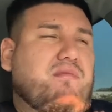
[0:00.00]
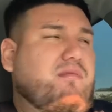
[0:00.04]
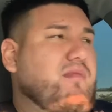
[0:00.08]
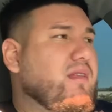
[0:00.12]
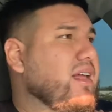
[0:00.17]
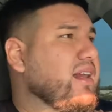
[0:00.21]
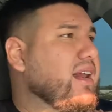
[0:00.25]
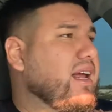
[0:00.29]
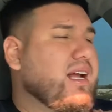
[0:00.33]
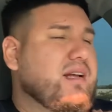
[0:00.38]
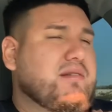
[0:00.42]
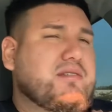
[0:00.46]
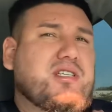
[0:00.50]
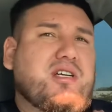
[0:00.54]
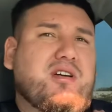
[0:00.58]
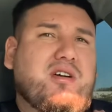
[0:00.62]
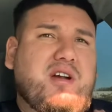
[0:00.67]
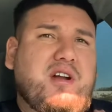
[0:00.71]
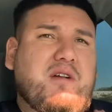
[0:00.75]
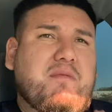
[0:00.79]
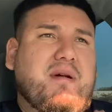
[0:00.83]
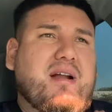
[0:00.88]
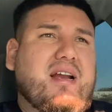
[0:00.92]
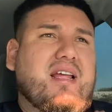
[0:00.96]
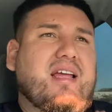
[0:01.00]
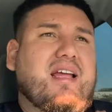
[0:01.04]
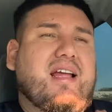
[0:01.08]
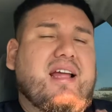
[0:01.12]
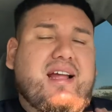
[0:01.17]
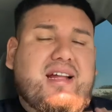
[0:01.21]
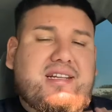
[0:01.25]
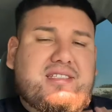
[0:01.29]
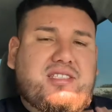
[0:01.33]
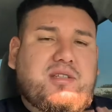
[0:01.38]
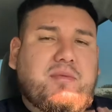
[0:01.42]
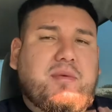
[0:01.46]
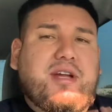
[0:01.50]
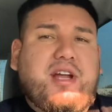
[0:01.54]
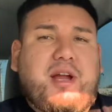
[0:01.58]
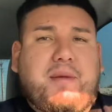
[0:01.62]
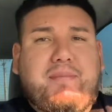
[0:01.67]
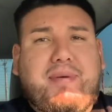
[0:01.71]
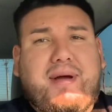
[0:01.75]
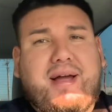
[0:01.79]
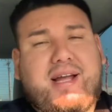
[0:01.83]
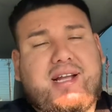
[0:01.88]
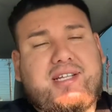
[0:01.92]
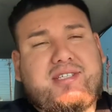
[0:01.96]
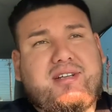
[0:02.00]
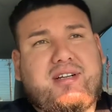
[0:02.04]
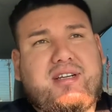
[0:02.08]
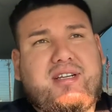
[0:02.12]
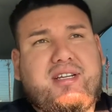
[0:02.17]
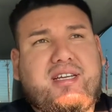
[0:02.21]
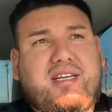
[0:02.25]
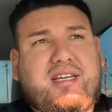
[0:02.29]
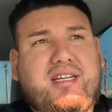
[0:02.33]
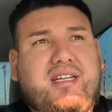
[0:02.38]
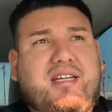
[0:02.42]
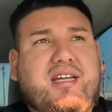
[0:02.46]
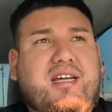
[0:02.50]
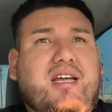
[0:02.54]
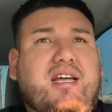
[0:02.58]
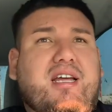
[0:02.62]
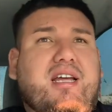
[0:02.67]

like I tell everybody, it's the way your pockets are looking.